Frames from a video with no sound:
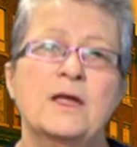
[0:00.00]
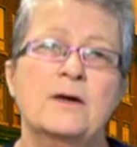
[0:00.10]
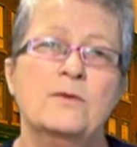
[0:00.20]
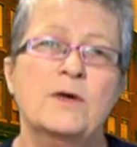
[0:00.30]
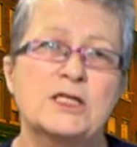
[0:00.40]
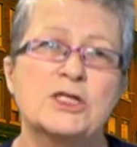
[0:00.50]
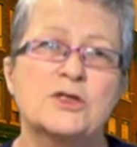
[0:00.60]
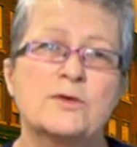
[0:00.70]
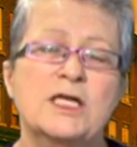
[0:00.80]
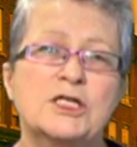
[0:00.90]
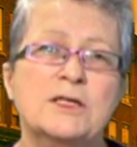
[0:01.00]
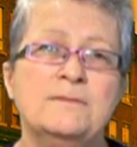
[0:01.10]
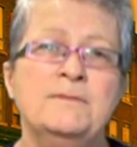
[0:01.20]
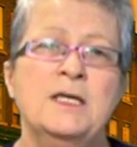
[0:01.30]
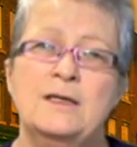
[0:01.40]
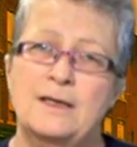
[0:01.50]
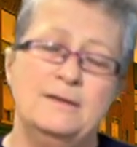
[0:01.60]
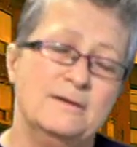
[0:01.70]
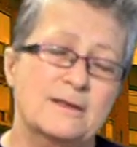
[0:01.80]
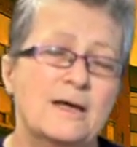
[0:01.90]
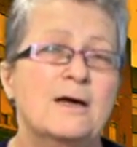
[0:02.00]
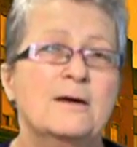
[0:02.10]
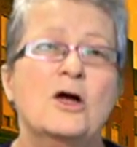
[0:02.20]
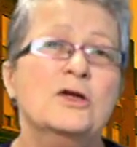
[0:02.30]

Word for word: the registration and uh,